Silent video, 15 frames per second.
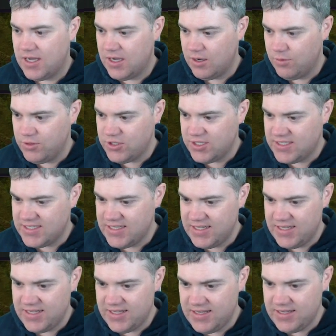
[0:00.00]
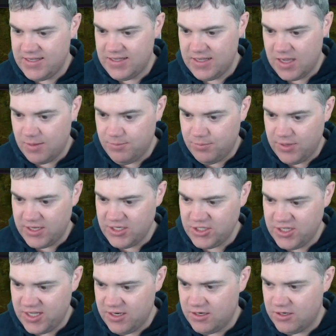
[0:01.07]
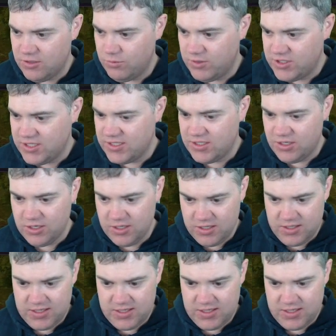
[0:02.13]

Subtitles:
we should see a bunch here, which is good.